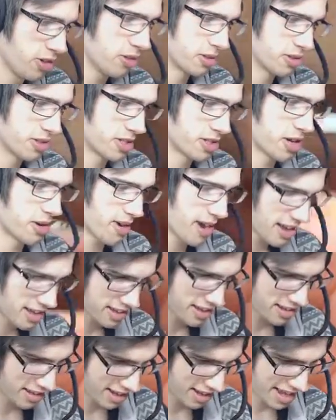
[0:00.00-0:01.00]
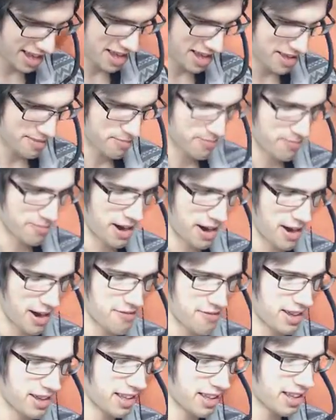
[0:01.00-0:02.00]
Cool. So my
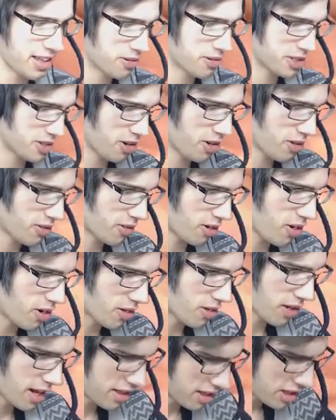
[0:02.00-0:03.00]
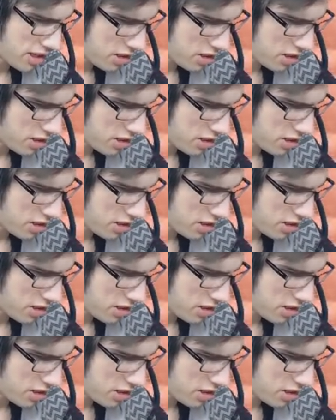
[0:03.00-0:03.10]
feeling was not wrong,